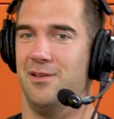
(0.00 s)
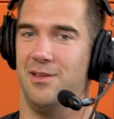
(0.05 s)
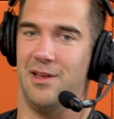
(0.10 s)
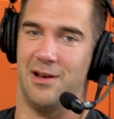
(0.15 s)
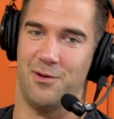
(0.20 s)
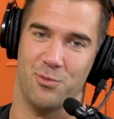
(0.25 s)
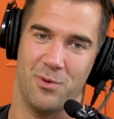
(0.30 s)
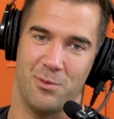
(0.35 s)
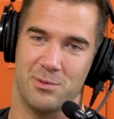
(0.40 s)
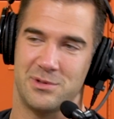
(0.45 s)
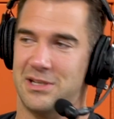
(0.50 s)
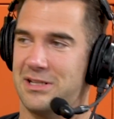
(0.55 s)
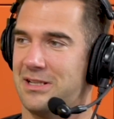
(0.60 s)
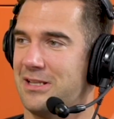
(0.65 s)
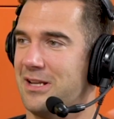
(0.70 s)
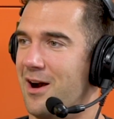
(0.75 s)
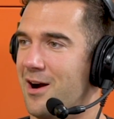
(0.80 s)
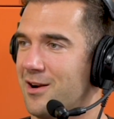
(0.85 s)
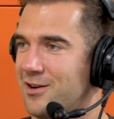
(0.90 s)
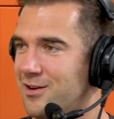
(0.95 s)
Like one was a
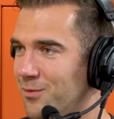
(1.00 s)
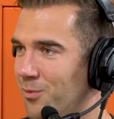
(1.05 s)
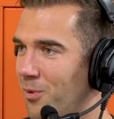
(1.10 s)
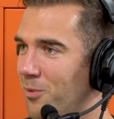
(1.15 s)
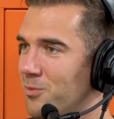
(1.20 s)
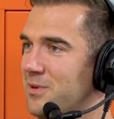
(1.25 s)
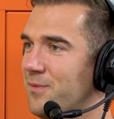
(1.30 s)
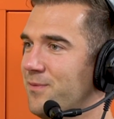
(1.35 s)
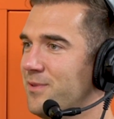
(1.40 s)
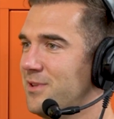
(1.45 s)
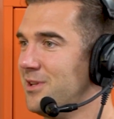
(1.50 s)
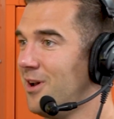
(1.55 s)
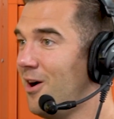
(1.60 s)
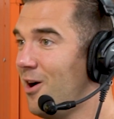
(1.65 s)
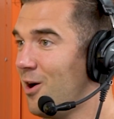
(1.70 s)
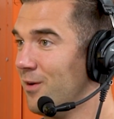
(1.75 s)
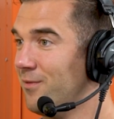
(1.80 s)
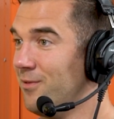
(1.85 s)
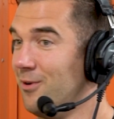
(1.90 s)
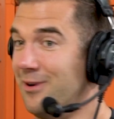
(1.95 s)
doctor, one was a
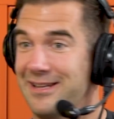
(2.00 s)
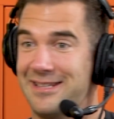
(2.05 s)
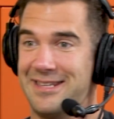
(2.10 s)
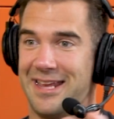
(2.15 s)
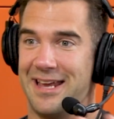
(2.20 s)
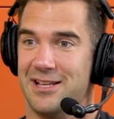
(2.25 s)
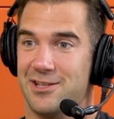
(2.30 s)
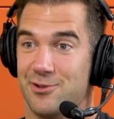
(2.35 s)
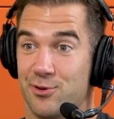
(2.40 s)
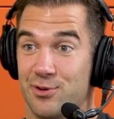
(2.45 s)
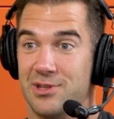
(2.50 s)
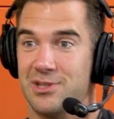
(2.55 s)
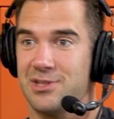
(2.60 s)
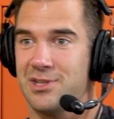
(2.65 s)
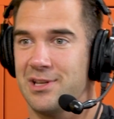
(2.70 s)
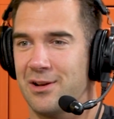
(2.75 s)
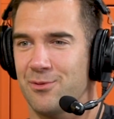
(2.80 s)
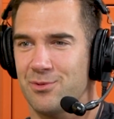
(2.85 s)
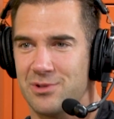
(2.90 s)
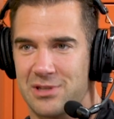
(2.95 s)
photographer, a dancer, a
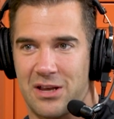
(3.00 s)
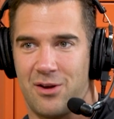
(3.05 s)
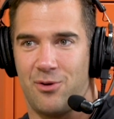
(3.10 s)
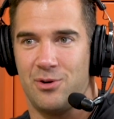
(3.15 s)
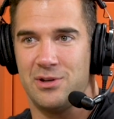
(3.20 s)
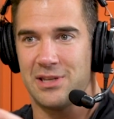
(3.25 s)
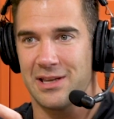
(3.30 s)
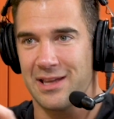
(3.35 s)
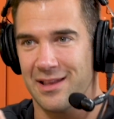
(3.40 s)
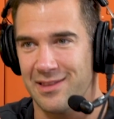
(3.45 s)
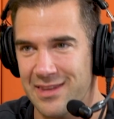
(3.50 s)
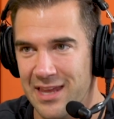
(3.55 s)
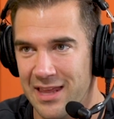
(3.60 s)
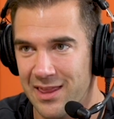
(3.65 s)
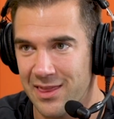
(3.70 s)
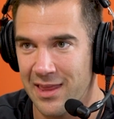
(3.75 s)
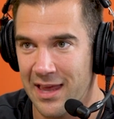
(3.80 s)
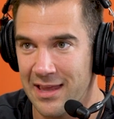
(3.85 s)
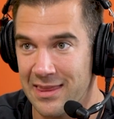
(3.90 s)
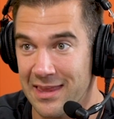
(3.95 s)
singer. It was like always like a t
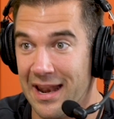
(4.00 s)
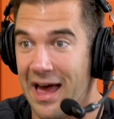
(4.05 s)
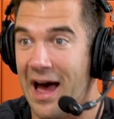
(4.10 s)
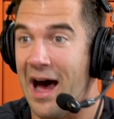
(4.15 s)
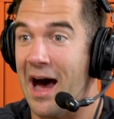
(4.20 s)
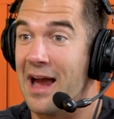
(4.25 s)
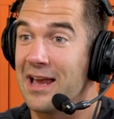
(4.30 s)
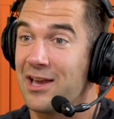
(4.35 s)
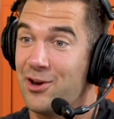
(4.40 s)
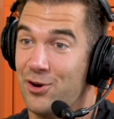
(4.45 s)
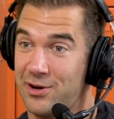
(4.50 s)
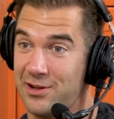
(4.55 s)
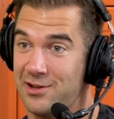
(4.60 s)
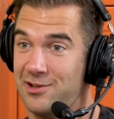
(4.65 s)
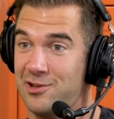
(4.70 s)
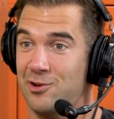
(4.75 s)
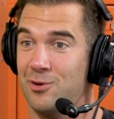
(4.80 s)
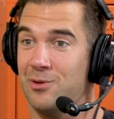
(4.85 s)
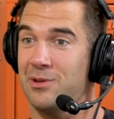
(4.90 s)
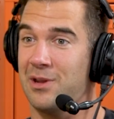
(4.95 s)
thing that I
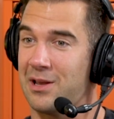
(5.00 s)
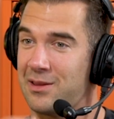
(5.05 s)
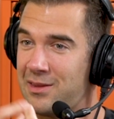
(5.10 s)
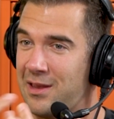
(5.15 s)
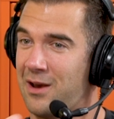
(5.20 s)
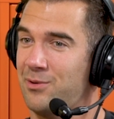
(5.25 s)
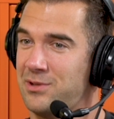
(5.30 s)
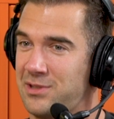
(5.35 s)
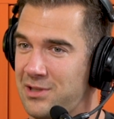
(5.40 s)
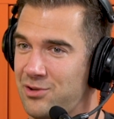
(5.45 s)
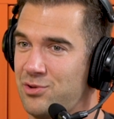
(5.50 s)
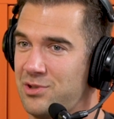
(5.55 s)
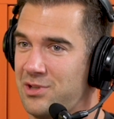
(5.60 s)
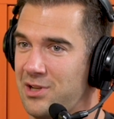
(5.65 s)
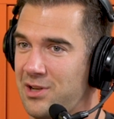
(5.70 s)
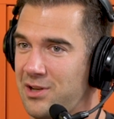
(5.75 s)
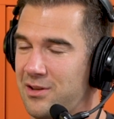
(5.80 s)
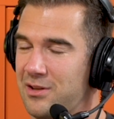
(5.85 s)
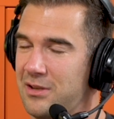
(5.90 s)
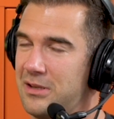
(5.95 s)
couldn't do that I thought was
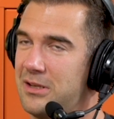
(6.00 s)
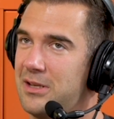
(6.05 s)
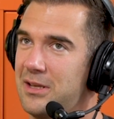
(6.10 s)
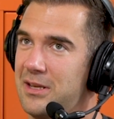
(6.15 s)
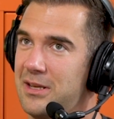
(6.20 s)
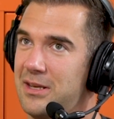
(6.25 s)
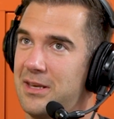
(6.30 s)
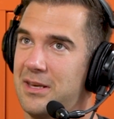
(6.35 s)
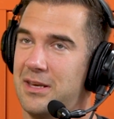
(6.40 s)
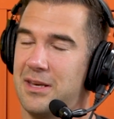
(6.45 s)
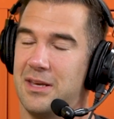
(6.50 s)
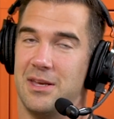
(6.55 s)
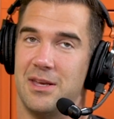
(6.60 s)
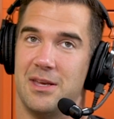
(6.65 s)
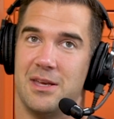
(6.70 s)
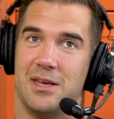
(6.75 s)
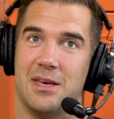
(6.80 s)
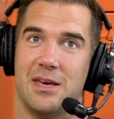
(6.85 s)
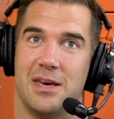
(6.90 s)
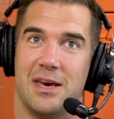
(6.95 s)
interesting. Mm-hmm.
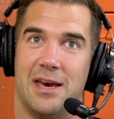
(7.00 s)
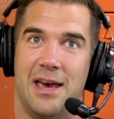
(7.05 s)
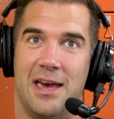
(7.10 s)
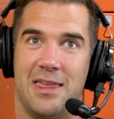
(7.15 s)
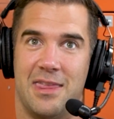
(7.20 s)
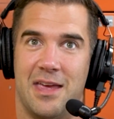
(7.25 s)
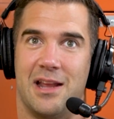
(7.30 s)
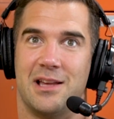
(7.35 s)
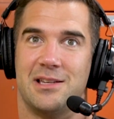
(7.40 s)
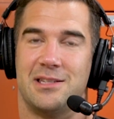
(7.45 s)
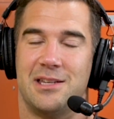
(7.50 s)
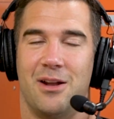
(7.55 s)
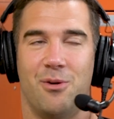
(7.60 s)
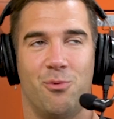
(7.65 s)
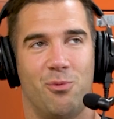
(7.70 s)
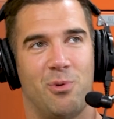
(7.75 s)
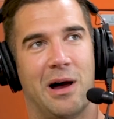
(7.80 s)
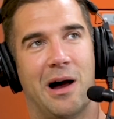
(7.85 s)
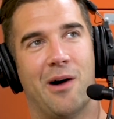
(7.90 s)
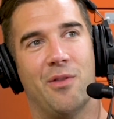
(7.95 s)
And then I said,
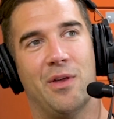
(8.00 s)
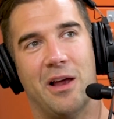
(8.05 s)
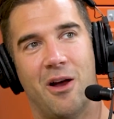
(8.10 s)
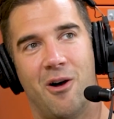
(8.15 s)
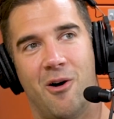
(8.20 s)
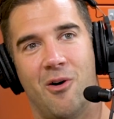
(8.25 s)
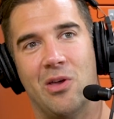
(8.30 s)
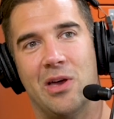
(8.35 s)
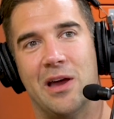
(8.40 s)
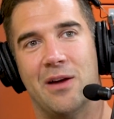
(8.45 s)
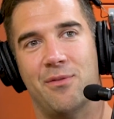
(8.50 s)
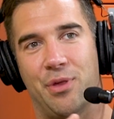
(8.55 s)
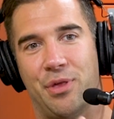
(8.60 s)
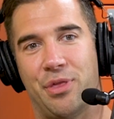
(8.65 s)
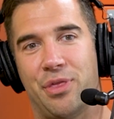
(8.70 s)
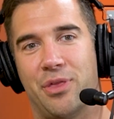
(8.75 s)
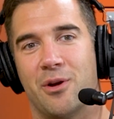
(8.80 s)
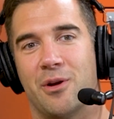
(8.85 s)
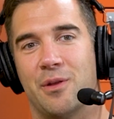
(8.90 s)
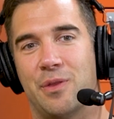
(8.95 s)
wow, they all have the
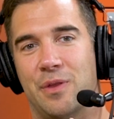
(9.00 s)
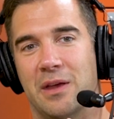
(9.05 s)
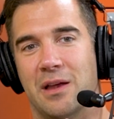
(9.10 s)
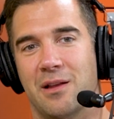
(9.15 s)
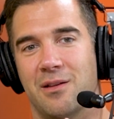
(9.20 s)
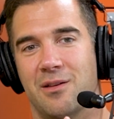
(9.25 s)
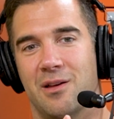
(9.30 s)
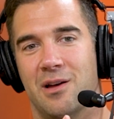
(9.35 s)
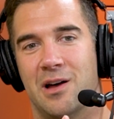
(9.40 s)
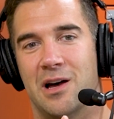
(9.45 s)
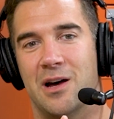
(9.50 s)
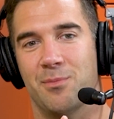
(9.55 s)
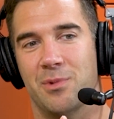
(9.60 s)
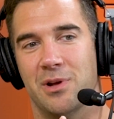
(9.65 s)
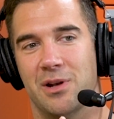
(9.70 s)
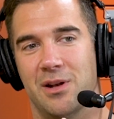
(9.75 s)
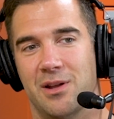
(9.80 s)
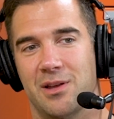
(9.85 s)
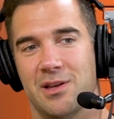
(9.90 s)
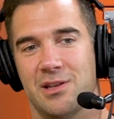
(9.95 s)
third thing in
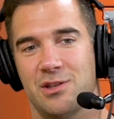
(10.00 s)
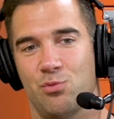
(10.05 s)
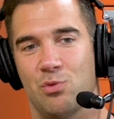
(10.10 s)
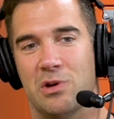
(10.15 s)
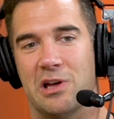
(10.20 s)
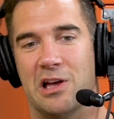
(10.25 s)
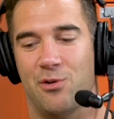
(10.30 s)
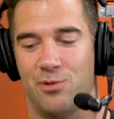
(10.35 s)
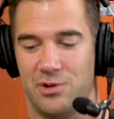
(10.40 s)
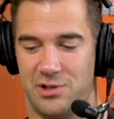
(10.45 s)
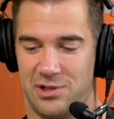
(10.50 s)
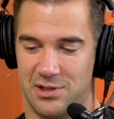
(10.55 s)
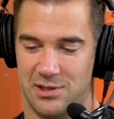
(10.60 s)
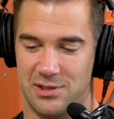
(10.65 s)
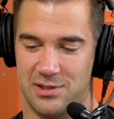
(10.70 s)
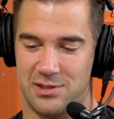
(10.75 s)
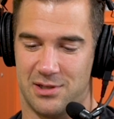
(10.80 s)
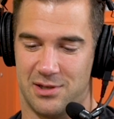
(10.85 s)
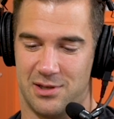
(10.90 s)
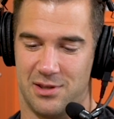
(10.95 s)
common as well, which
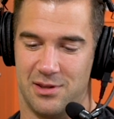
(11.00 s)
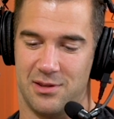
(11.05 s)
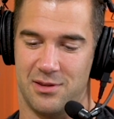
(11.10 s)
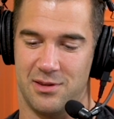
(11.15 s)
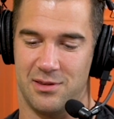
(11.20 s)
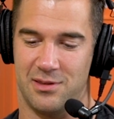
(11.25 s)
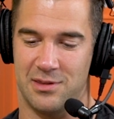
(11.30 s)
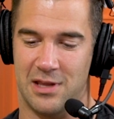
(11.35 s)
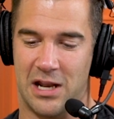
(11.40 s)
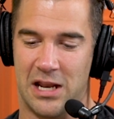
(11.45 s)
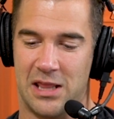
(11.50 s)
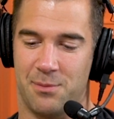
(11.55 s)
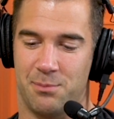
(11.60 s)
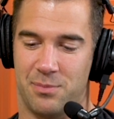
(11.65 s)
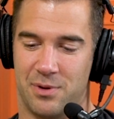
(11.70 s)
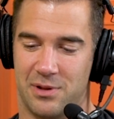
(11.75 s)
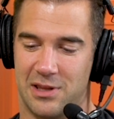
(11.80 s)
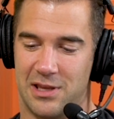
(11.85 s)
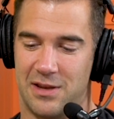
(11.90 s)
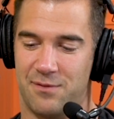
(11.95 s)
is none of them
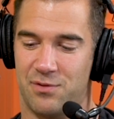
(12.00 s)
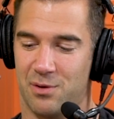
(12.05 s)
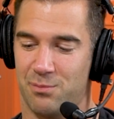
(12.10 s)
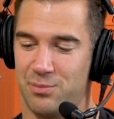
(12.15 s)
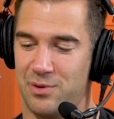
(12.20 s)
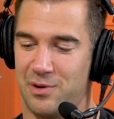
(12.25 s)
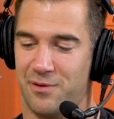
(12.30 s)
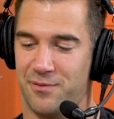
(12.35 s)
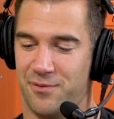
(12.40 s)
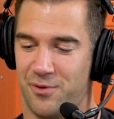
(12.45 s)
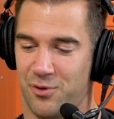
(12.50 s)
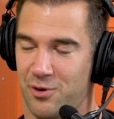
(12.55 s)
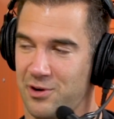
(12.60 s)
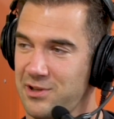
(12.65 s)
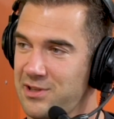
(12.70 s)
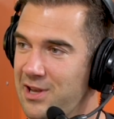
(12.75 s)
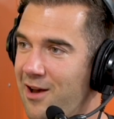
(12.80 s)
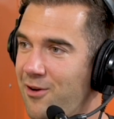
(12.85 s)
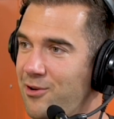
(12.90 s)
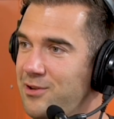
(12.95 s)
believe they're beautiful or
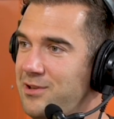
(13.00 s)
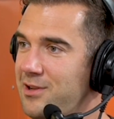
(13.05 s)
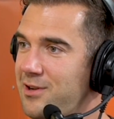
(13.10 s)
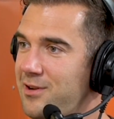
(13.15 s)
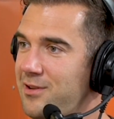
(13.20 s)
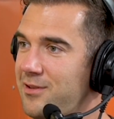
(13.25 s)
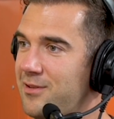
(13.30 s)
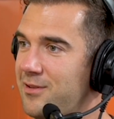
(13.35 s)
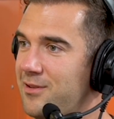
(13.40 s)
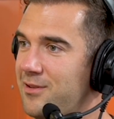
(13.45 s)
talented.